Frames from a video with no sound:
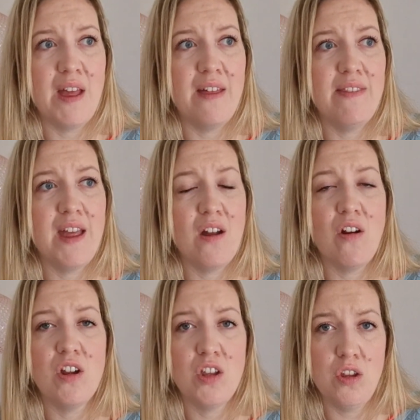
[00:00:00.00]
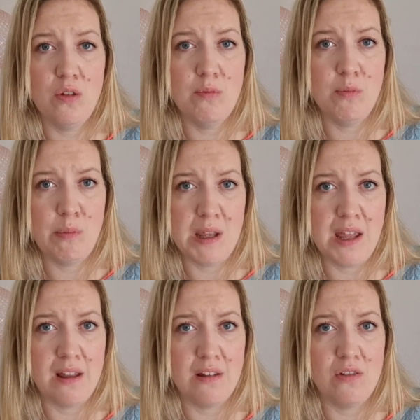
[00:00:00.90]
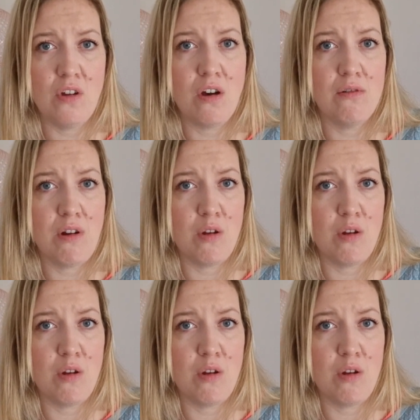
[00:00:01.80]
and they are a human being, not a